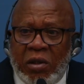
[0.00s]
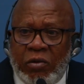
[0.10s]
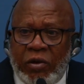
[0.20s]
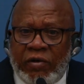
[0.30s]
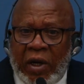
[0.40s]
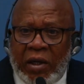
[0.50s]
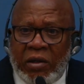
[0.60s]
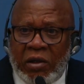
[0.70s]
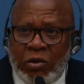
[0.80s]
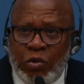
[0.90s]

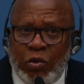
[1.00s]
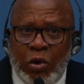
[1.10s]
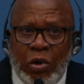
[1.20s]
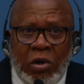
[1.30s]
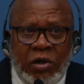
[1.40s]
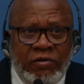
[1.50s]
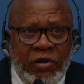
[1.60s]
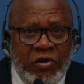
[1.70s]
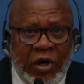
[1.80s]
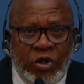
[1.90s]
a war of
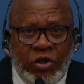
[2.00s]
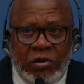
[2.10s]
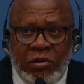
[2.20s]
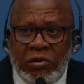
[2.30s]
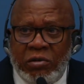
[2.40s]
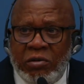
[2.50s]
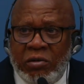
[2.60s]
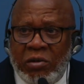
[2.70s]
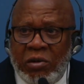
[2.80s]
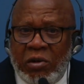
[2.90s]
aggression
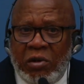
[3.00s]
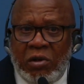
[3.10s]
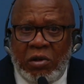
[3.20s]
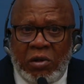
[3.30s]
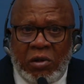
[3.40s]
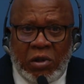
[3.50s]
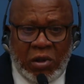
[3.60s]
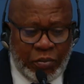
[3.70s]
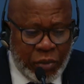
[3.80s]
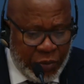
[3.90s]

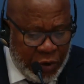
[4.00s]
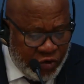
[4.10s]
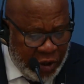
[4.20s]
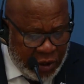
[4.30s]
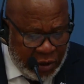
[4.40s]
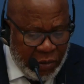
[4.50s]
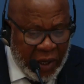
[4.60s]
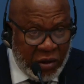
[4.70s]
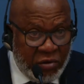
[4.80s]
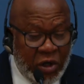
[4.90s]
perpetrated
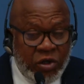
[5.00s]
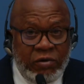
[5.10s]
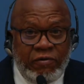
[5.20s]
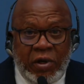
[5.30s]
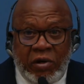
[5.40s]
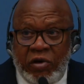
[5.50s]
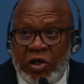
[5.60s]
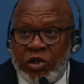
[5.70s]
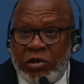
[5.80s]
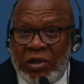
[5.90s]
by the Russian
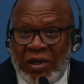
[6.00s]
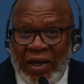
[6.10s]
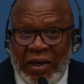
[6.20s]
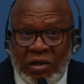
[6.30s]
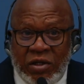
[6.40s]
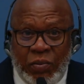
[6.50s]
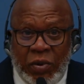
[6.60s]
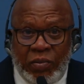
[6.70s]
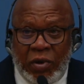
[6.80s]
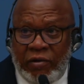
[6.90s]
Federation against the
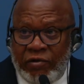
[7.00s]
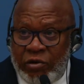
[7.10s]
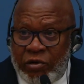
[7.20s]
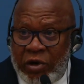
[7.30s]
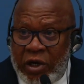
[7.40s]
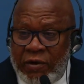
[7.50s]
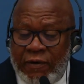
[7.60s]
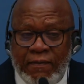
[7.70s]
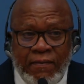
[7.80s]
people of Ukraine.